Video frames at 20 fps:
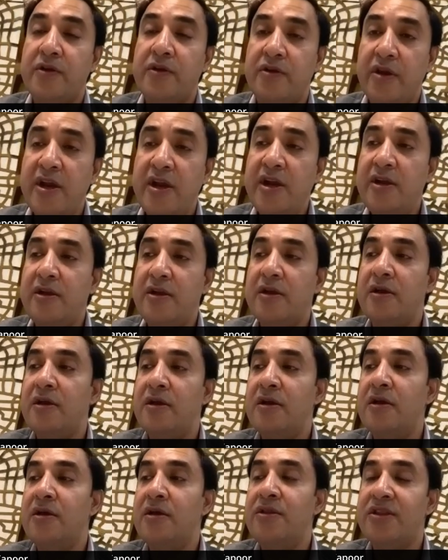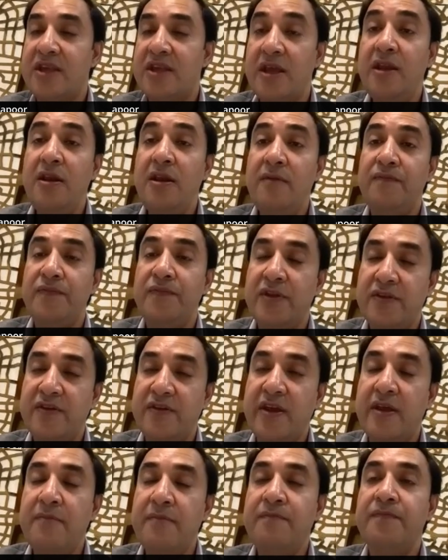great scale this
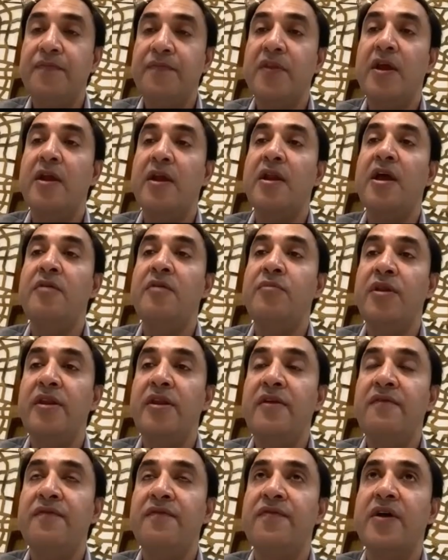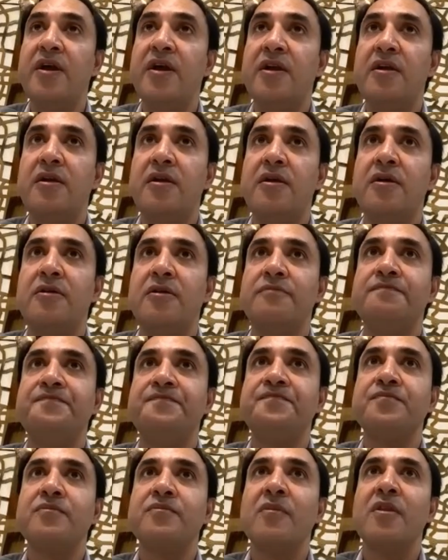time. And I believe that
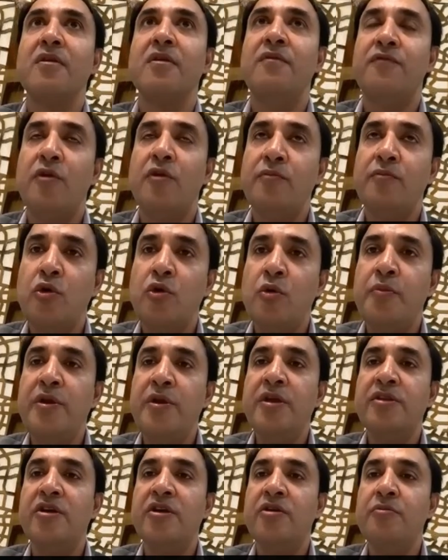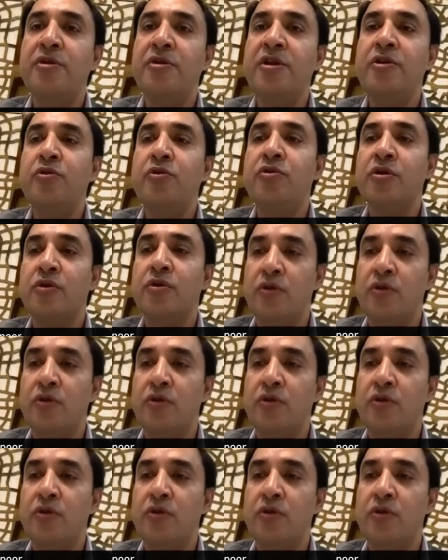from the opening ceremony to the